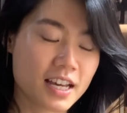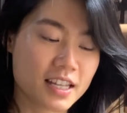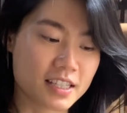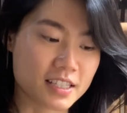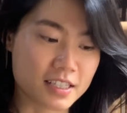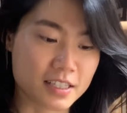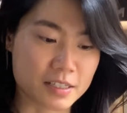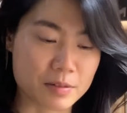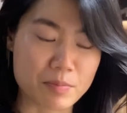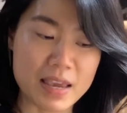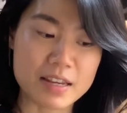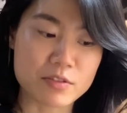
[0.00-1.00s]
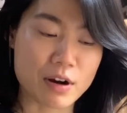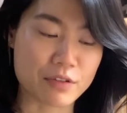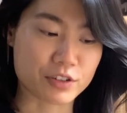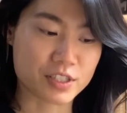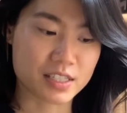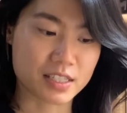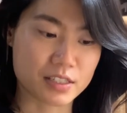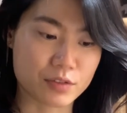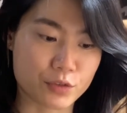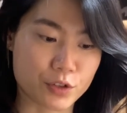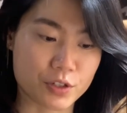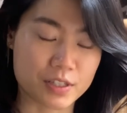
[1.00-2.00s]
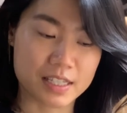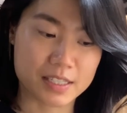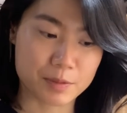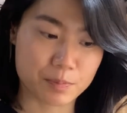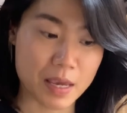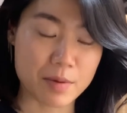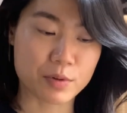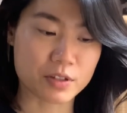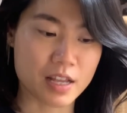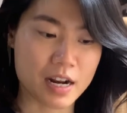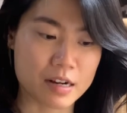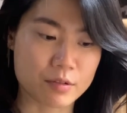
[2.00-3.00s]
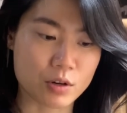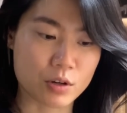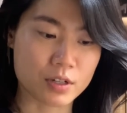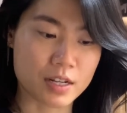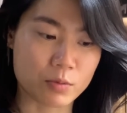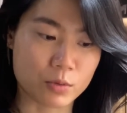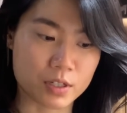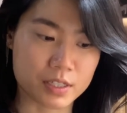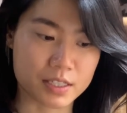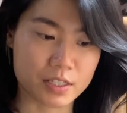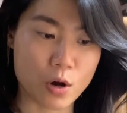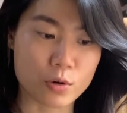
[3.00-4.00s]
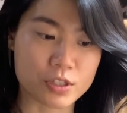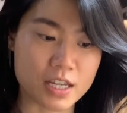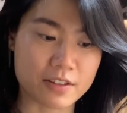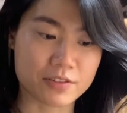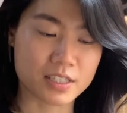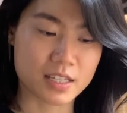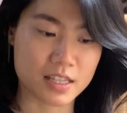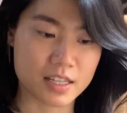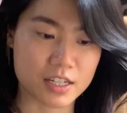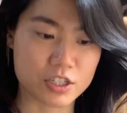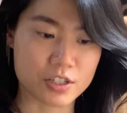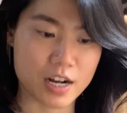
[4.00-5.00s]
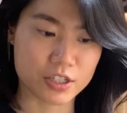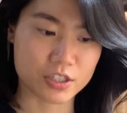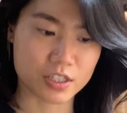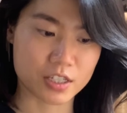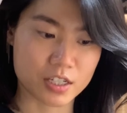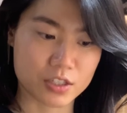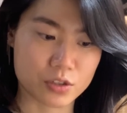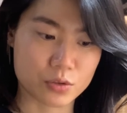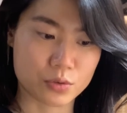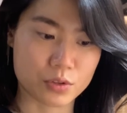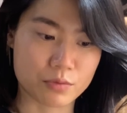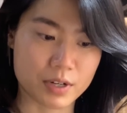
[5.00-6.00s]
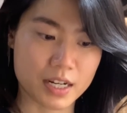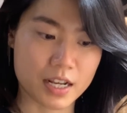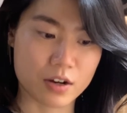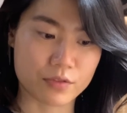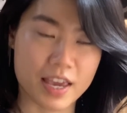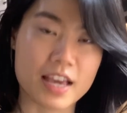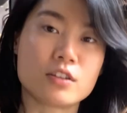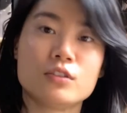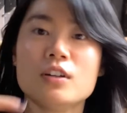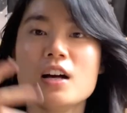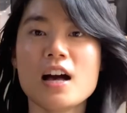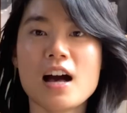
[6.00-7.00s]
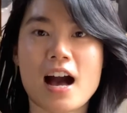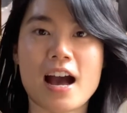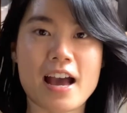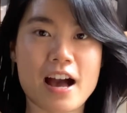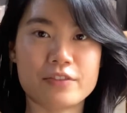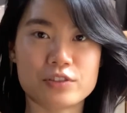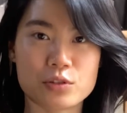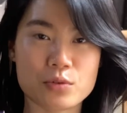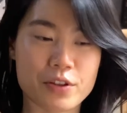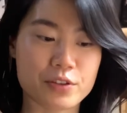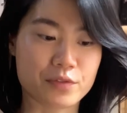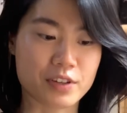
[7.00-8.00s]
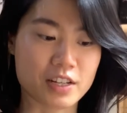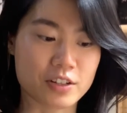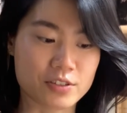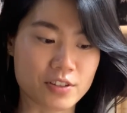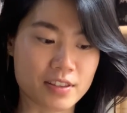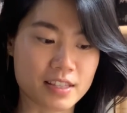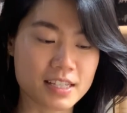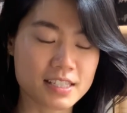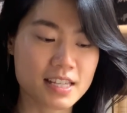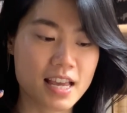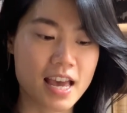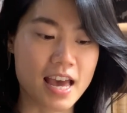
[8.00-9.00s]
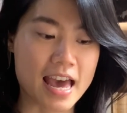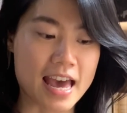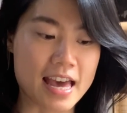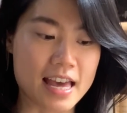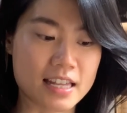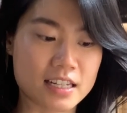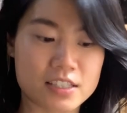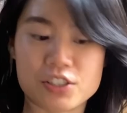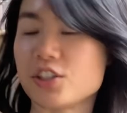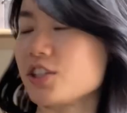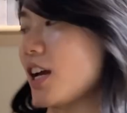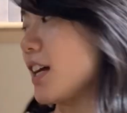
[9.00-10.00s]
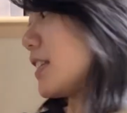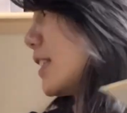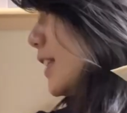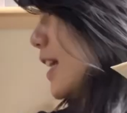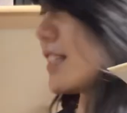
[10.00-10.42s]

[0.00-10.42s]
The main references for this paper that I wrote was Kojèv's The Introduction to the Reading of Hegel. I have 2 other videos on this, and Zizek's Less